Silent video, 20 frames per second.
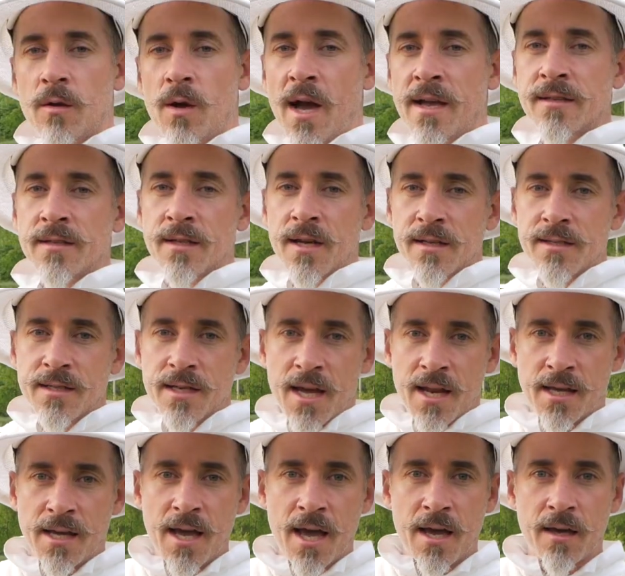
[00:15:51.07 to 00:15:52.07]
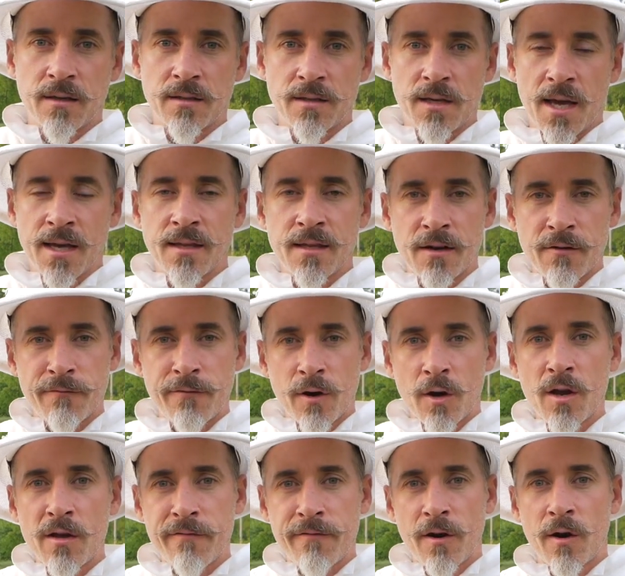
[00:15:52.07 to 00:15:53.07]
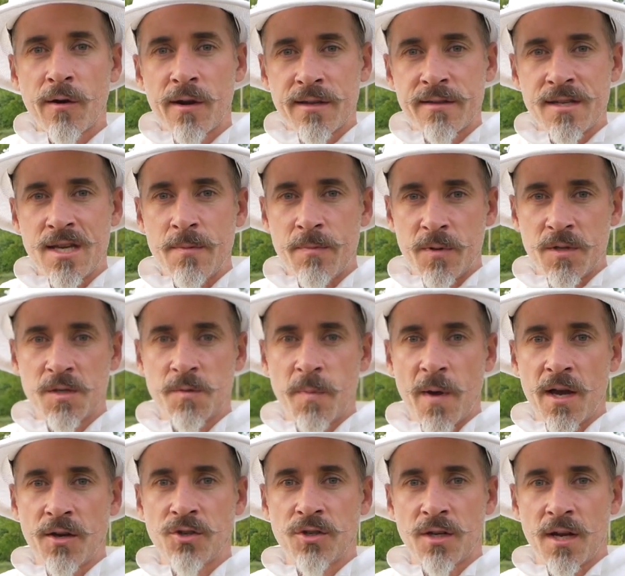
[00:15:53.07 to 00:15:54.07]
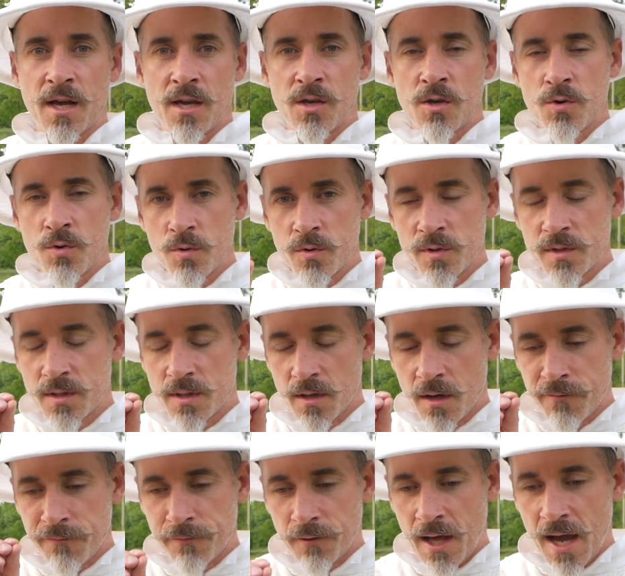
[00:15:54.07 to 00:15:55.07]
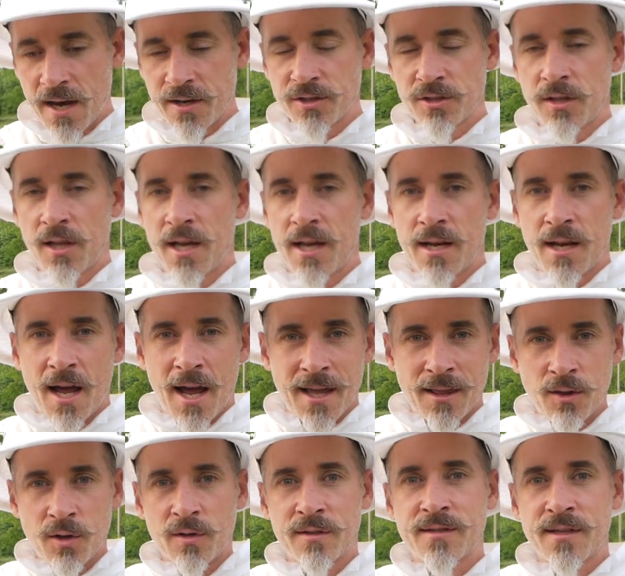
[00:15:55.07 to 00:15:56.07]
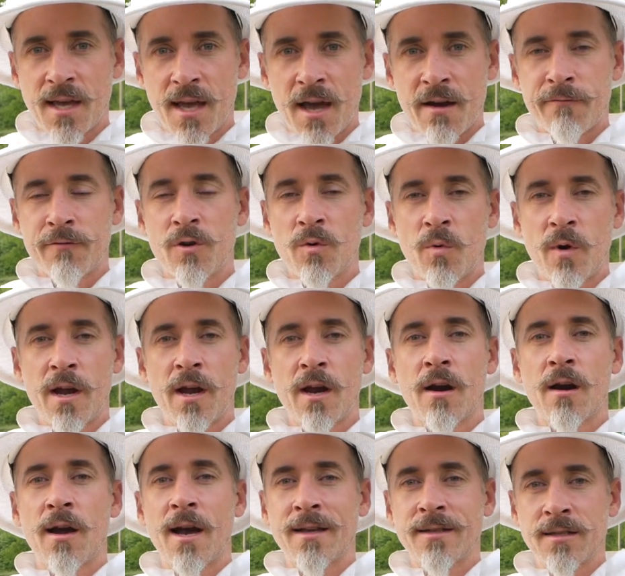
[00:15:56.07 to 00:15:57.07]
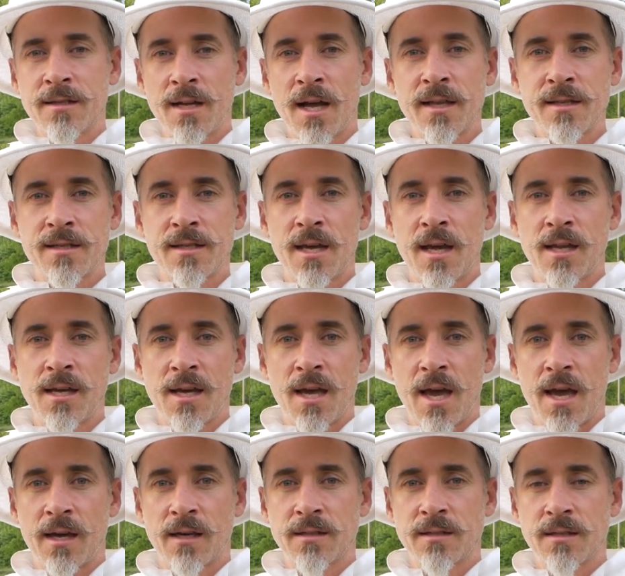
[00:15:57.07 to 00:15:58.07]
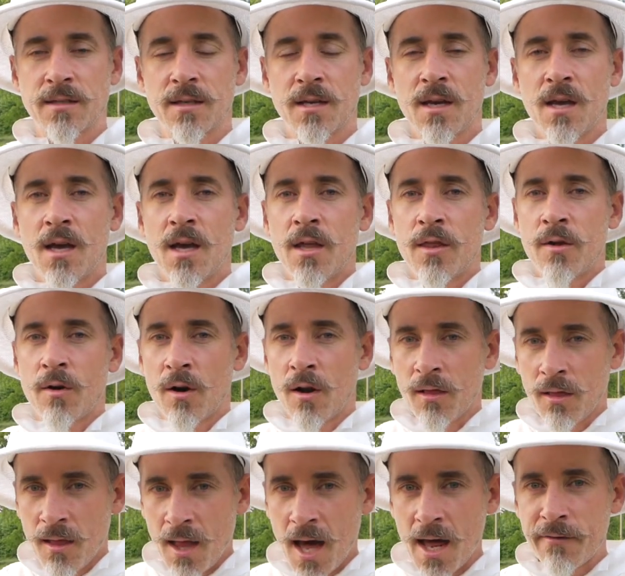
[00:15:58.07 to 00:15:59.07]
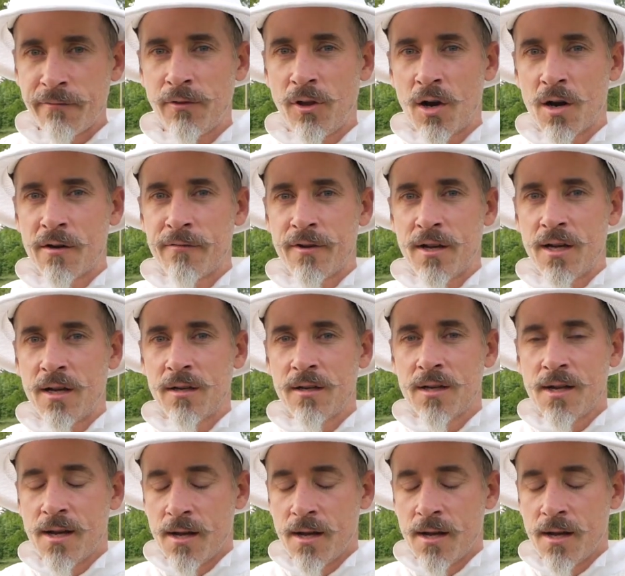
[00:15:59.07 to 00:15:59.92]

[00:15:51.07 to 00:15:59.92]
I did not see any eggs. I did a very, very deep inspection. I used a flashlight. I looked everywhere. I did not see any eggs. There are a lot of larvae.